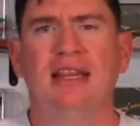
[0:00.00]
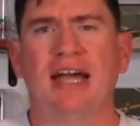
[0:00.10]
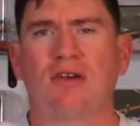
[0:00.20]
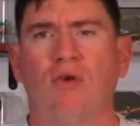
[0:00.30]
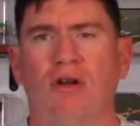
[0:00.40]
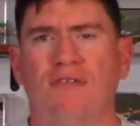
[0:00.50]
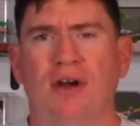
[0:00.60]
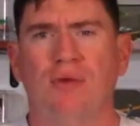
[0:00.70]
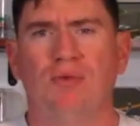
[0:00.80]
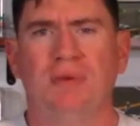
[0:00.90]
That
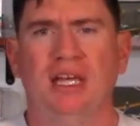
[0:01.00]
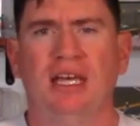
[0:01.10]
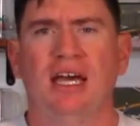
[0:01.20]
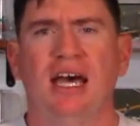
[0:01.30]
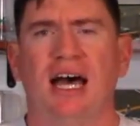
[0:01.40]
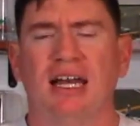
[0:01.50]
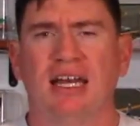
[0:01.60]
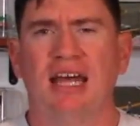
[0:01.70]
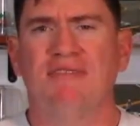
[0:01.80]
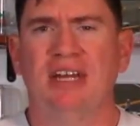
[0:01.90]
qualifying will be
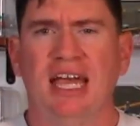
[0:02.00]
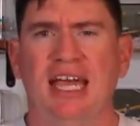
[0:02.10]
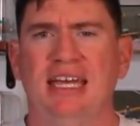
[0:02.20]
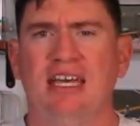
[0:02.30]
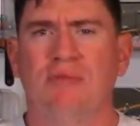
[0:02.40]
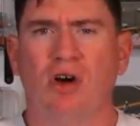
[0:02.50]
11 a.m.